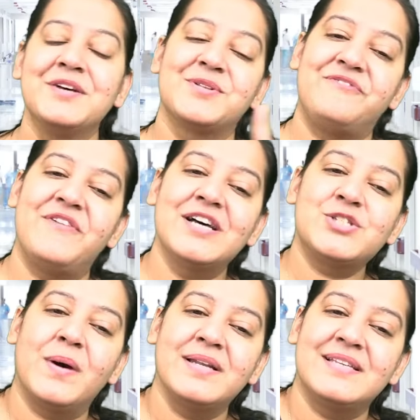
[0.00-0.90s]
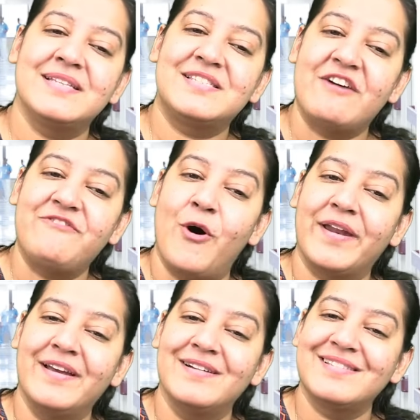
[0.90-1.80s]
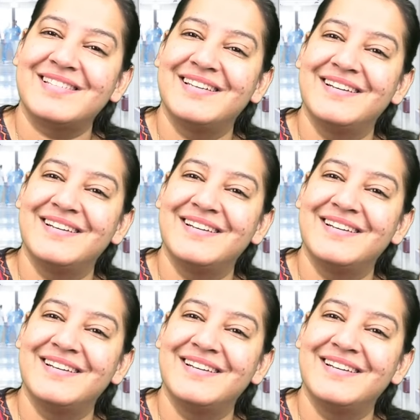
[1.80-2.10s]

So the first one is the Staph aureus.